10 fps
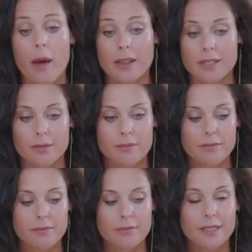But
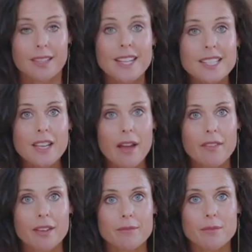let's
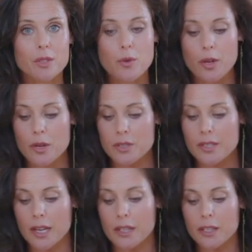dive in so you can
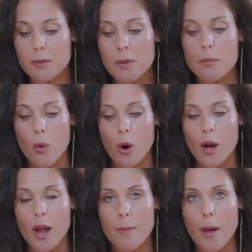understand a little bit
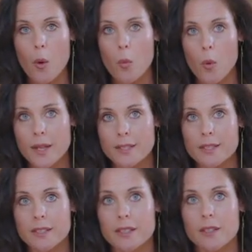more about
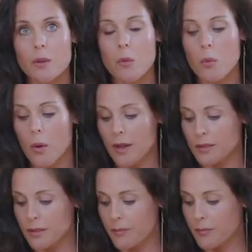what's
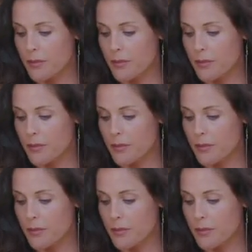what.